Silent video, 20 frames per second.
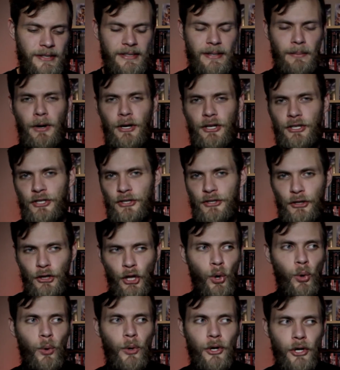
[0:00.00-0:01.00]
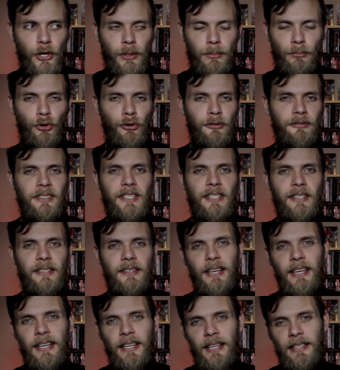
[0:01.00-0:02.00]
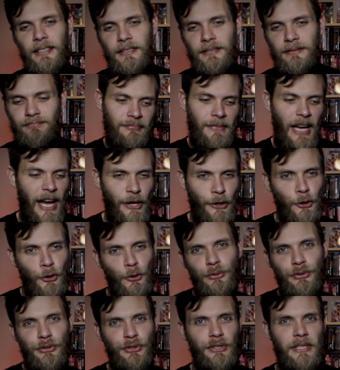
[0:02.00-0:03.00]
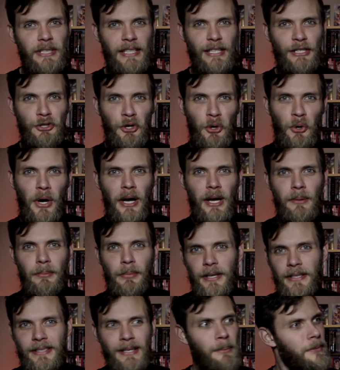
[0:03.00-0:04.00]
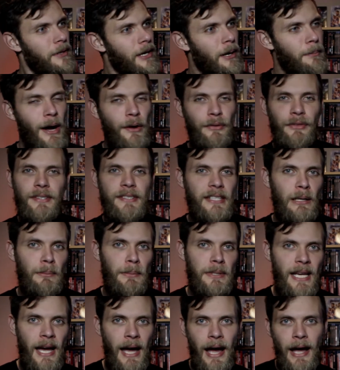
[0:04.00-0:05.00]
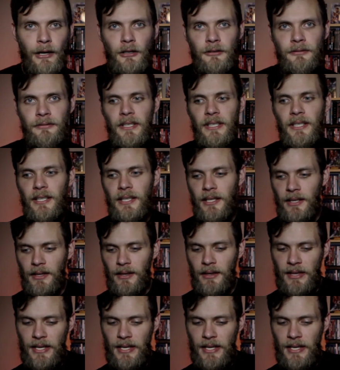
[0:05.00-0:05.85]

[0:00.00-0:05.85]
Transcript: is a much slower movie than I usually enjoy, but something about the cinematography,